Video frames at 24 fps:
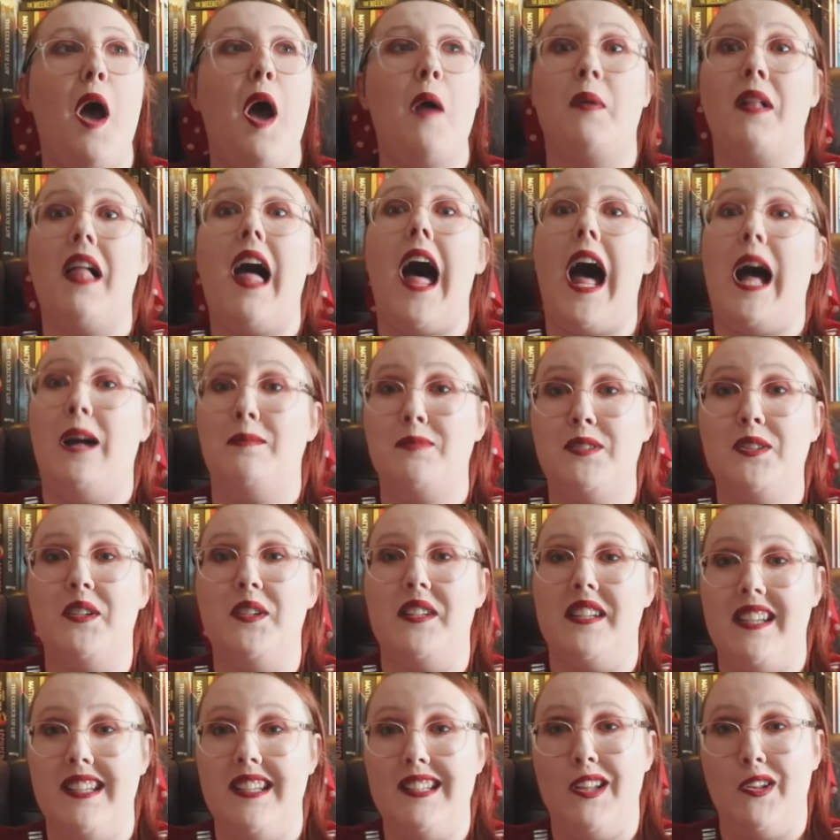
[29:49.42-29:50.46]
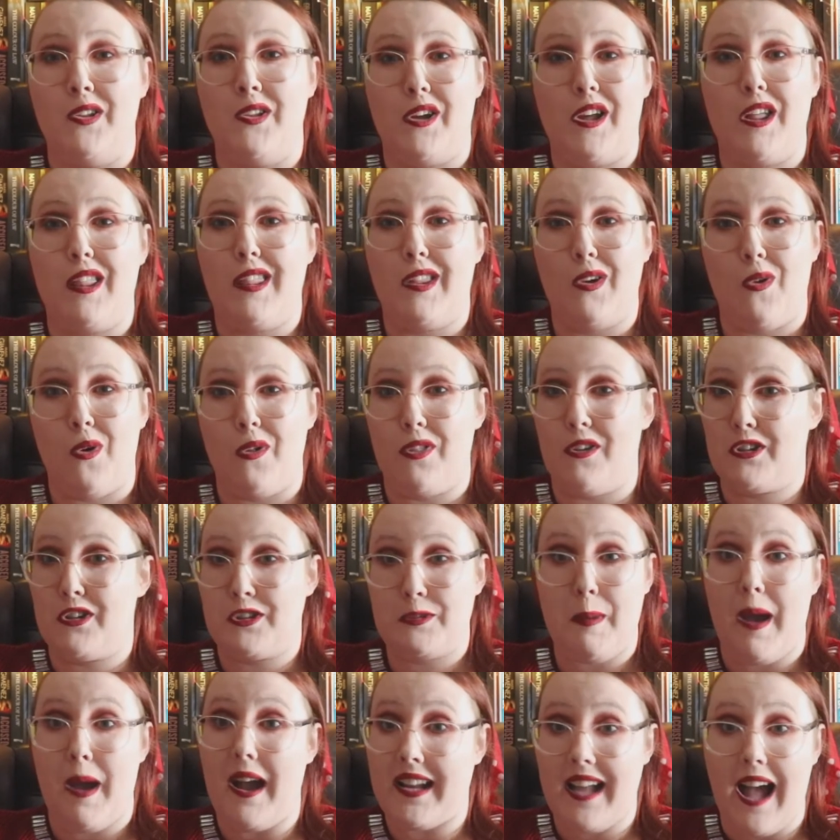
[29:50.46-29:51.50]
I will absolutely need to look at the
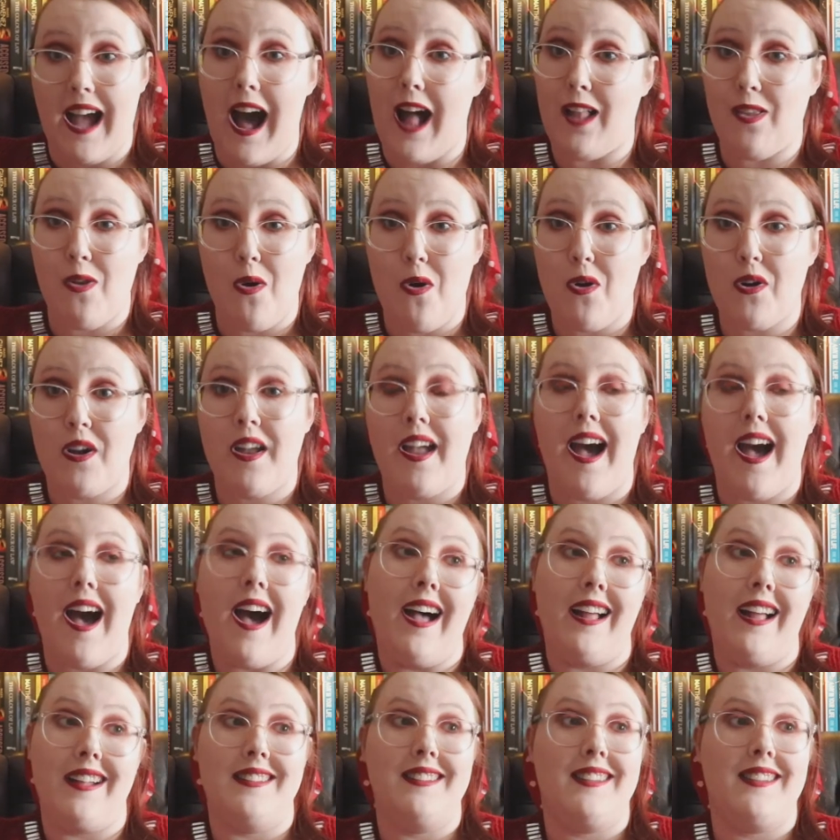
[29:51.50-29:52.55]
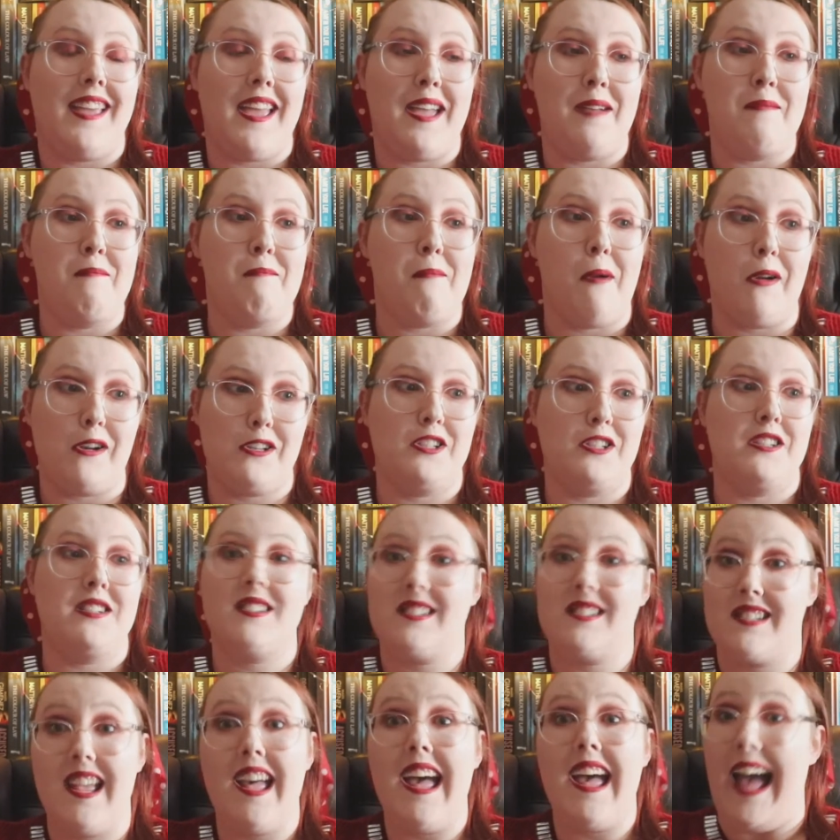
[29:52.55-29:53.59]
author's back catalogue and
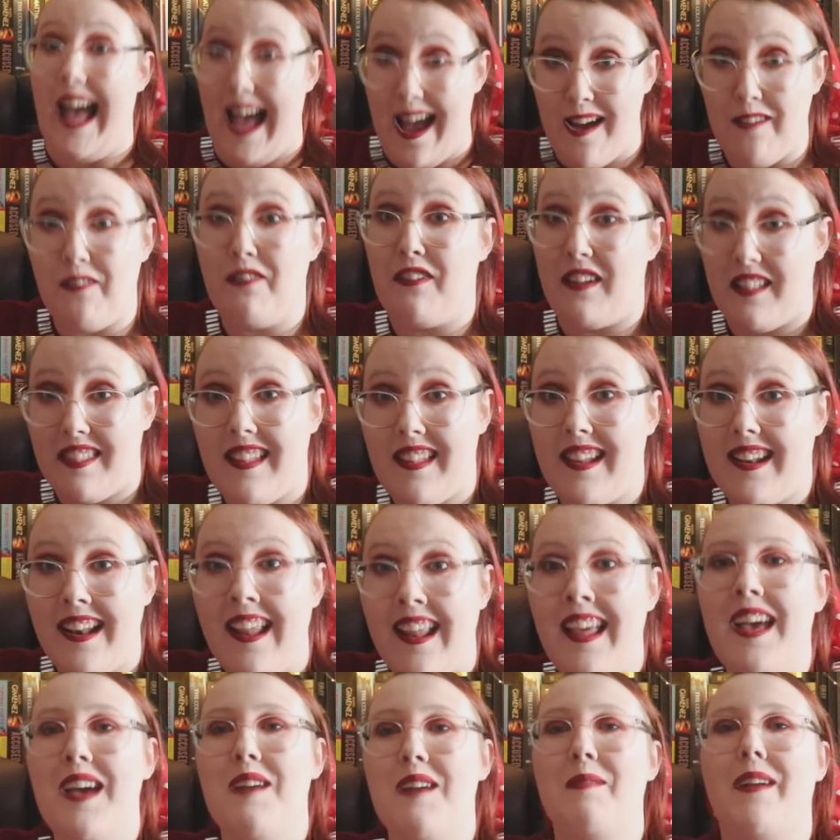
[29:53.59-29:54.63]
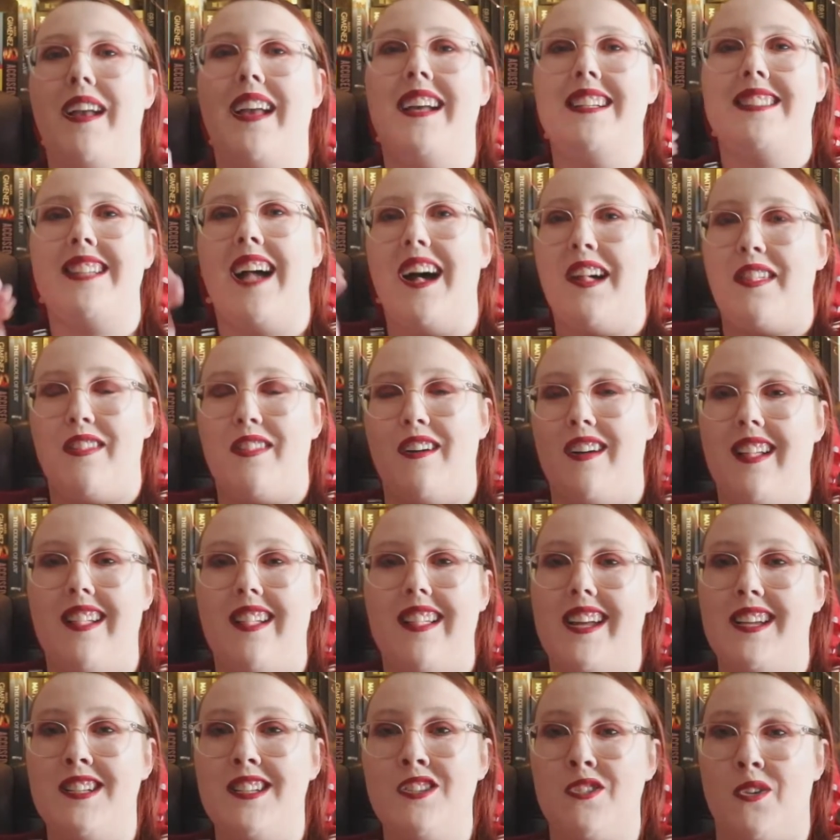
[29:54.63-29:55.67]
purchase everything, because I
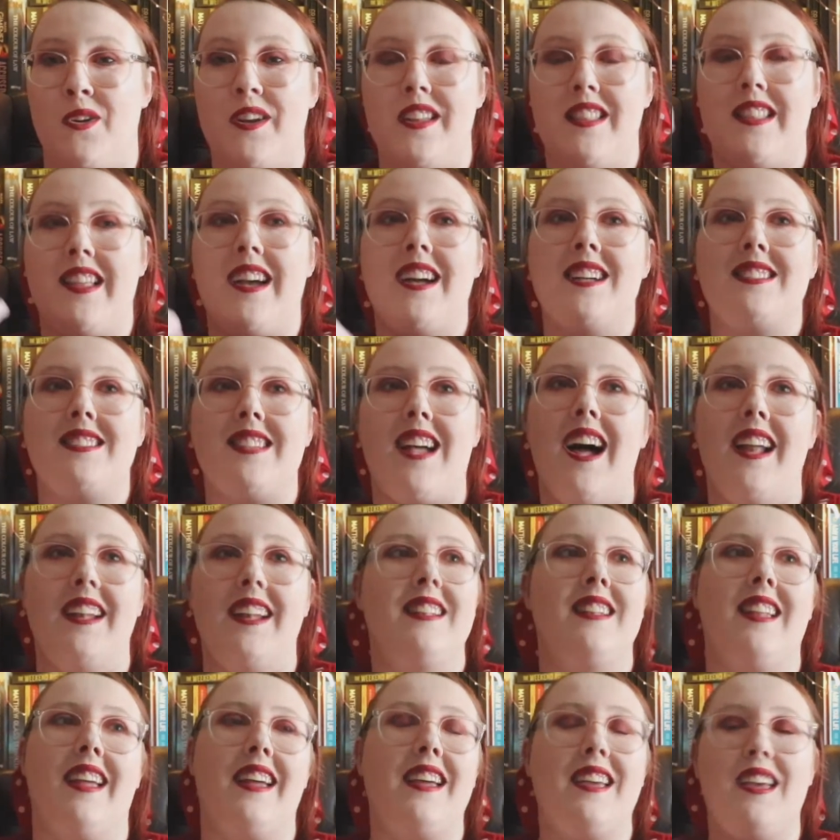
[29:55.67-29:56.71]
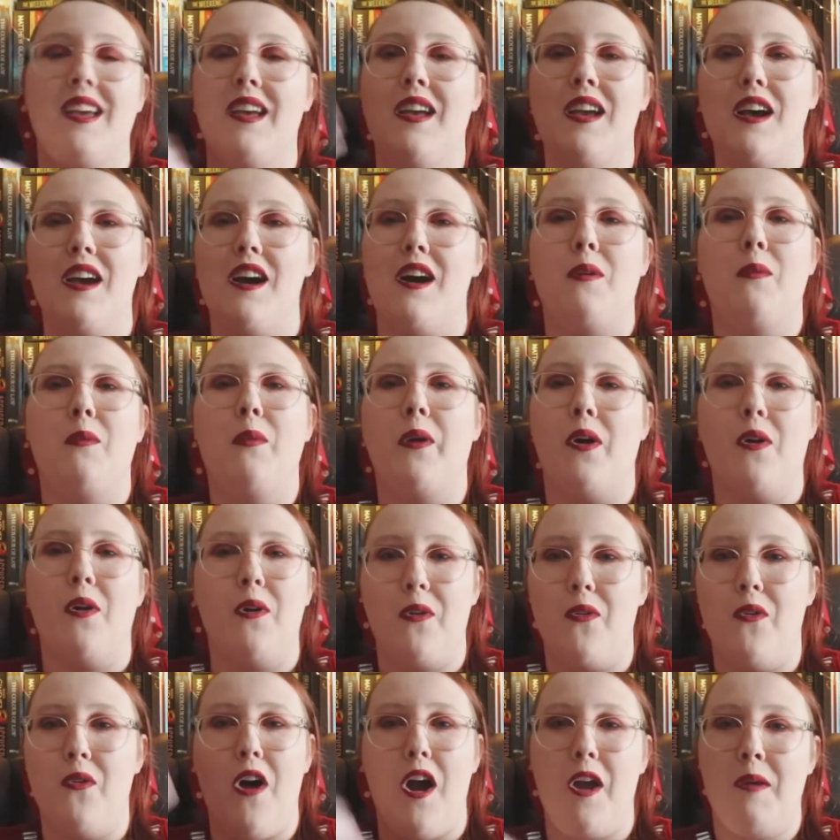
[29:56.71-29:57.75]
thoroughly enjoyed this, and like, we
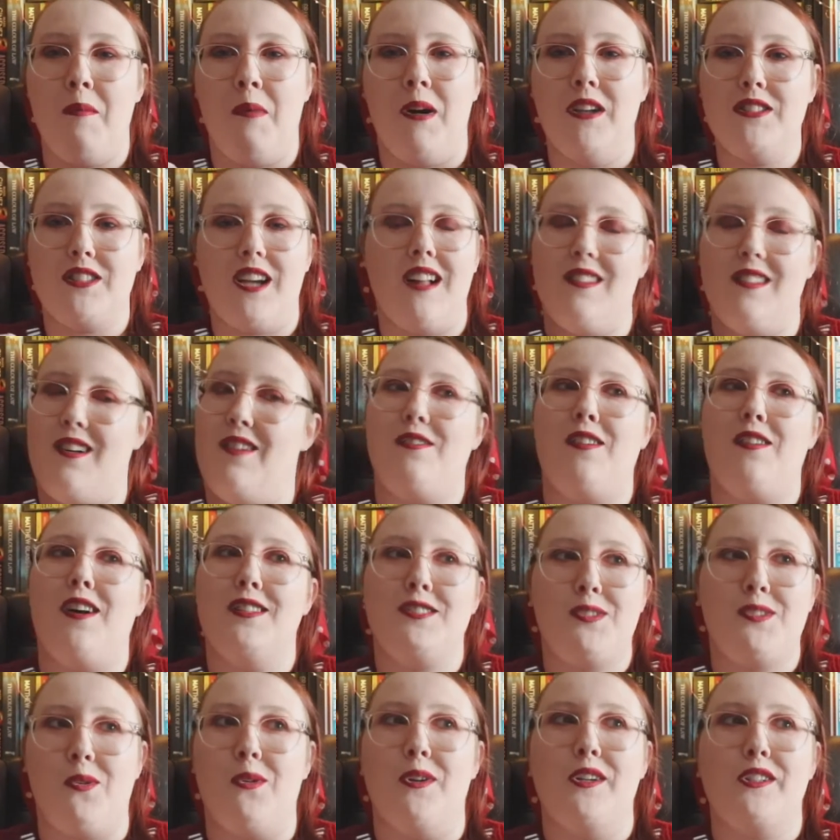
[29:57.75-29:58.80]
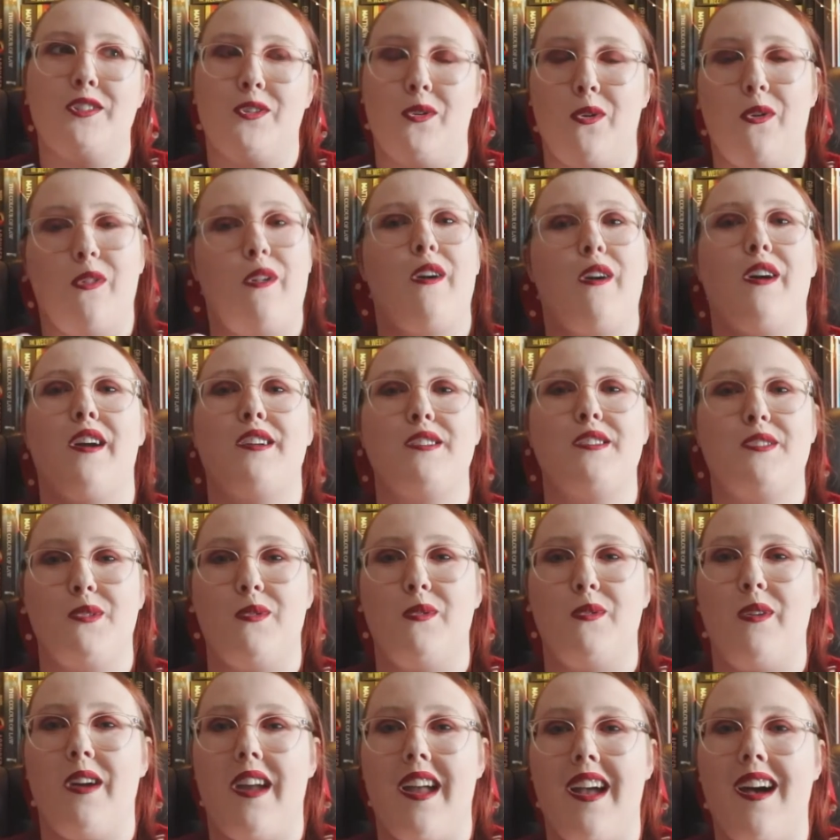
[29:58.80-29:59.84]
all know how much I love a Scottish author,
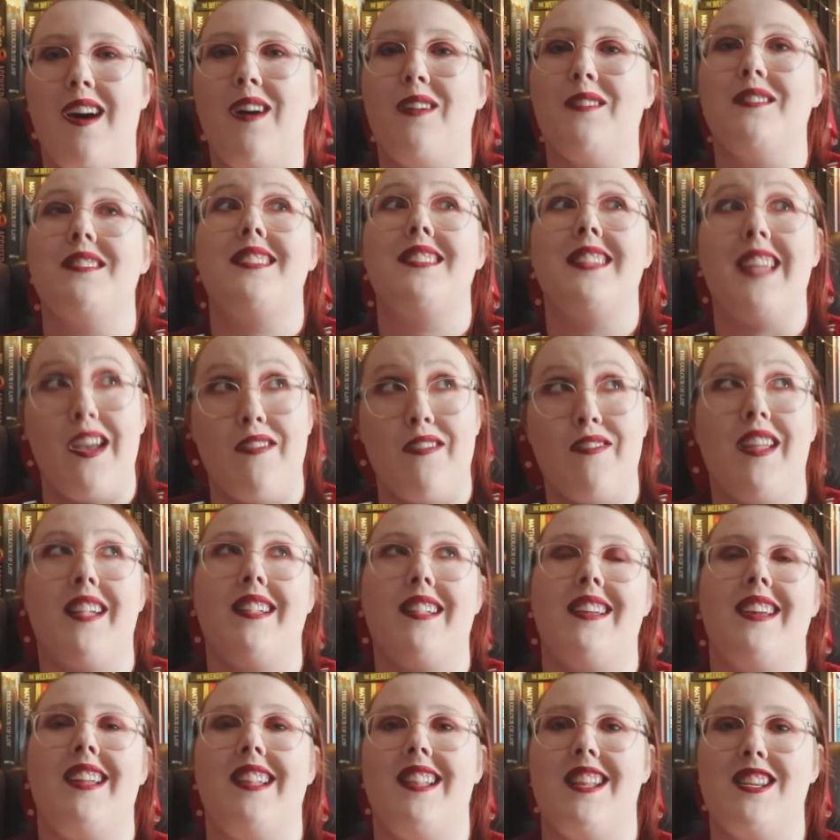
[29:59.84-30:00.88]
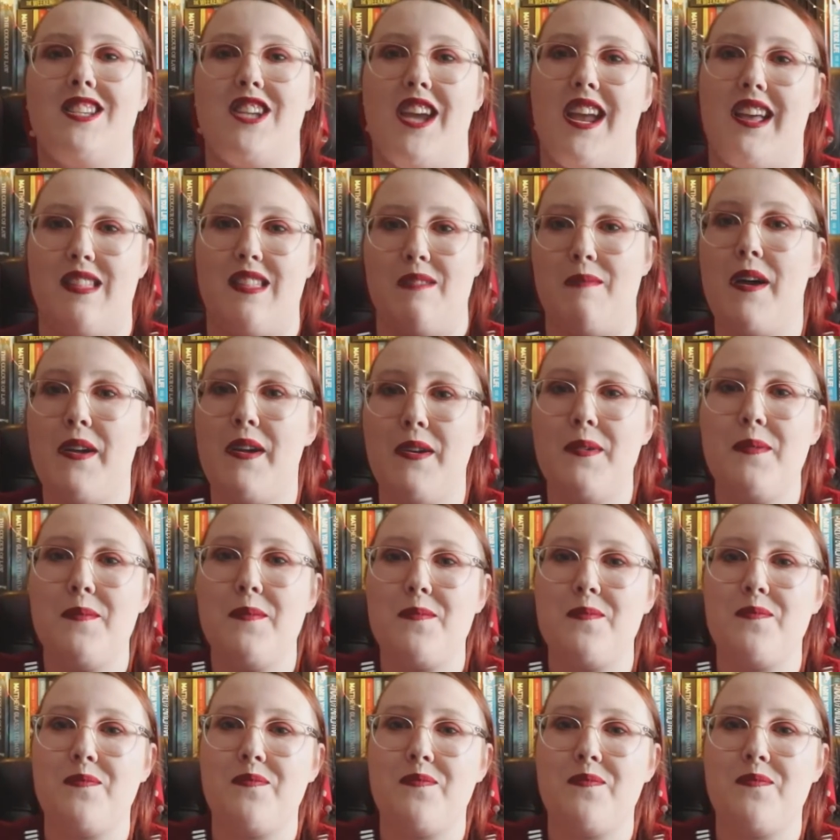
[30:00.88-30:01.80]
so I'll definitely need to check them out.